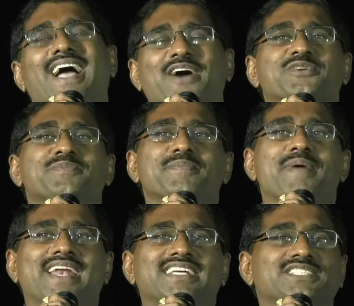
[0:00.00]
have to be
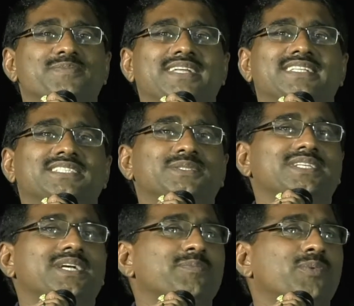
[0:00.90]
managed by this
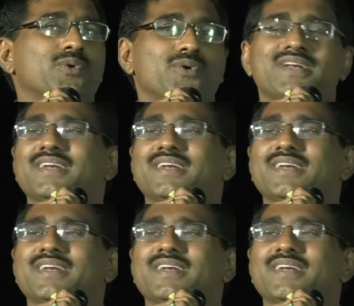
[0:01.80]
poor,